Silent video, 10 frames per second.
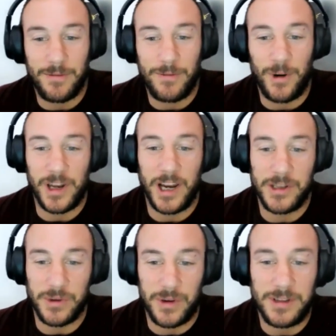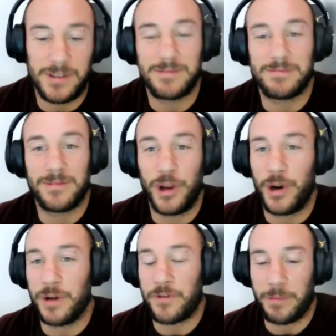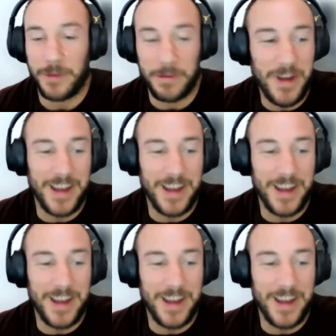What are they doing? Learn it from them.